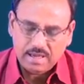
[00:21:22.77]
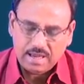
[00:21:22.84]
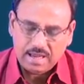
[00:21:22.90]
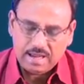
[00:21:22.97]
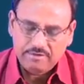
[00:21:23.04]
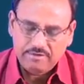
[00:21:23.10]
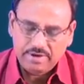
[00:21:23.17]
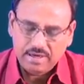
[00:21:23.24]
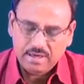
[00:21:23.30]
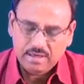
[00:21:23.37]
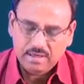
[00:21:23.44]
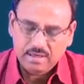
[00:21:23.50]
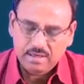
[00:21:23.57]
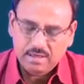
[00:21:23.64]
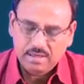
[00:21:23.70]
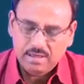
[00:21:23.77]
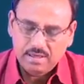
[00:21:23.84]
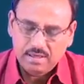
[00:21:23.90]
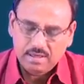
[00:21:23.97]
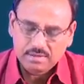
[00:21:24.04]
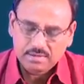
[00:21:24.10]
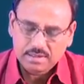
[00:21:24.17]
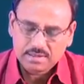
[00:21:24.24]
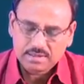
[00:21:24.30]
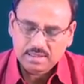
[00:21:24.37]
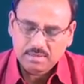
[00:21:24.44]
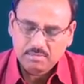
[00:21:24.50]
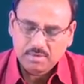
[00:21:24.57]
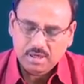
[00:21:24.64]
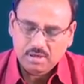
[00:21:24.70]
having say
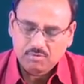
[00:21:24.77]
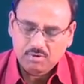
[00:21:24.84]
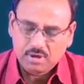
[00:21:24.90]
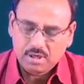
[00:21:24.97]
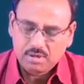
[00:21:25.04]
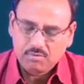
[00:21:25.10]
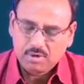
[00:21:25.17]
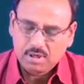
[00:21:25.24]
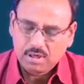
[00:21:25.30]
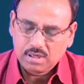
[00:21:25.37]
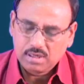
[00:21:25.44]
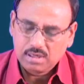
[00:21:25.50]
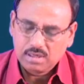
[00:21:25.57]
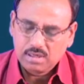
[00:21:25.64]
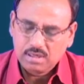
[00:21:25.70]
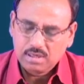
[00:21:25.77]
sigma 1 1,